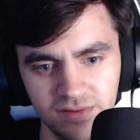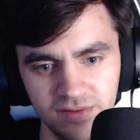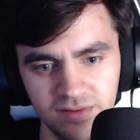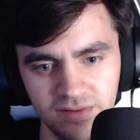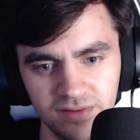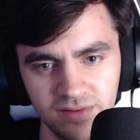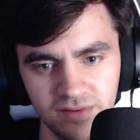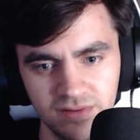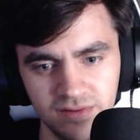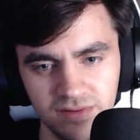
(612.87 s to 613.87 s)

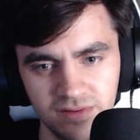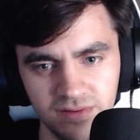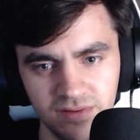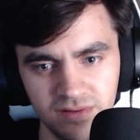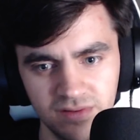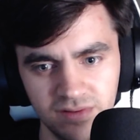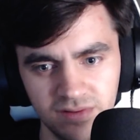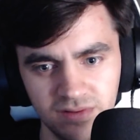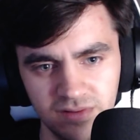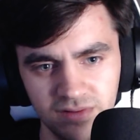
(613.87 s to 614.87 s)
This person isn't speaking.